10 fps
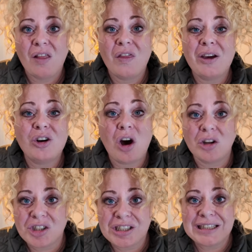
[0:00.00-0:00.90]
They are
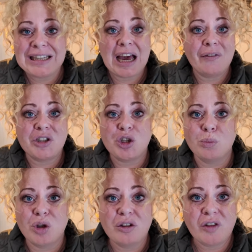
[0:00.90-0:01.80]
constantly having to
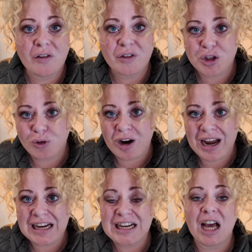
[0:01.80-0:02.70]
move over
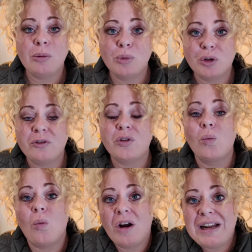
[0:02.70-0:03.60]
terrain and move from
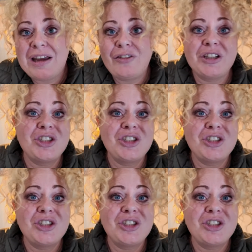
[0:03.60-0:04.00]
one area